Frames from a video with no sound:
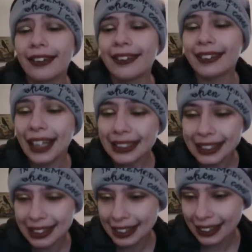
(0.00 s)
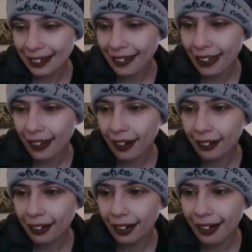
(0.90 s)
The next thing
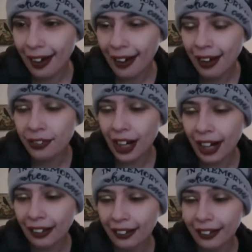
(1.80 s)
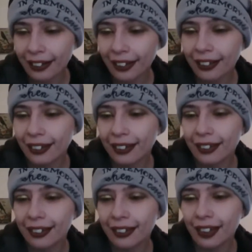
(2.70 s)
that I have highlighted,
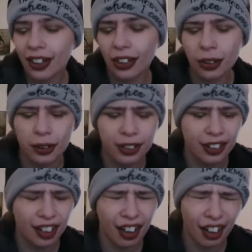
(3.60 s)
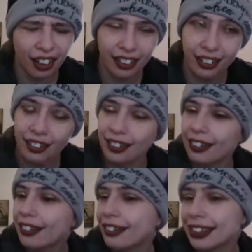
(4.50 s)
oh god,
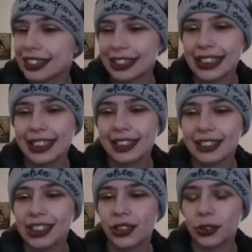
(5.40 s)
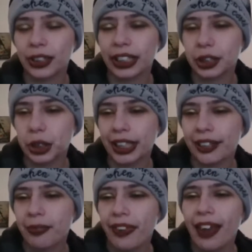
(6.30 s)
this it gets so
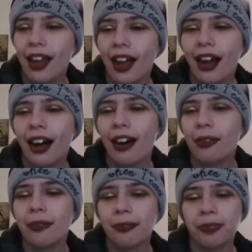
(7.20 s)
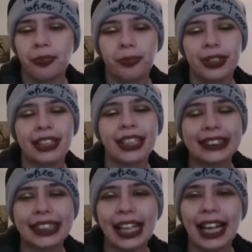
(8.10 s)
cringy. But the
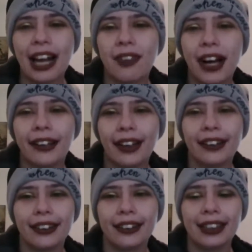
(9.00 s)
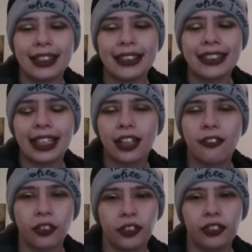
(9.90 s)
next thing I have highlighted is, like,
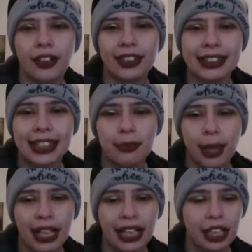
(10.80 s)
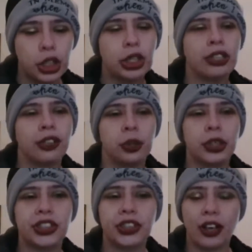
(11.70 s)
further down the same page,
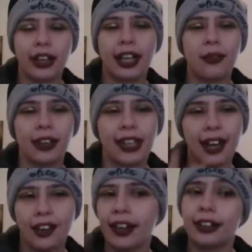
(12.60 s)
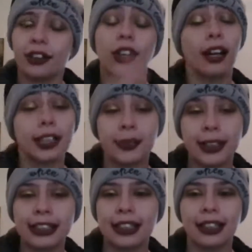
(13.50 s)
she's talking with Kara and her
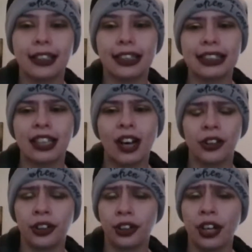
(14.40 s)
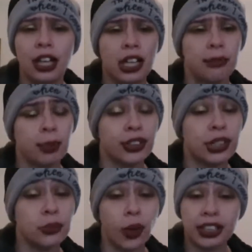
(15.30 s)
husbands, and then this other
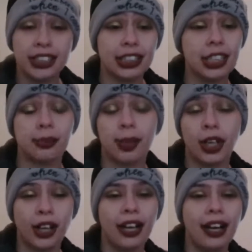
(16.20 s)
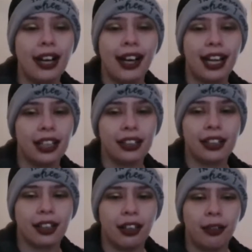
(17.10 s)
person walks into the bar, and,
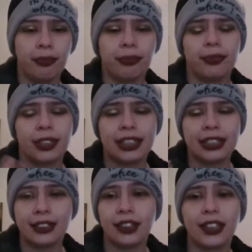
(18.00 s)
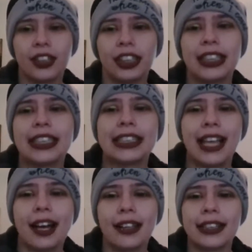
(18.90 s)
it's literally
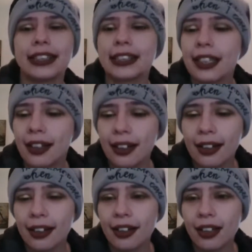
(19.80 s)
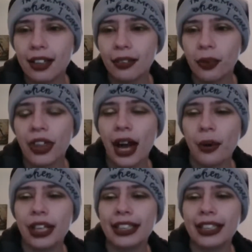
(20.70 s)
says, "Without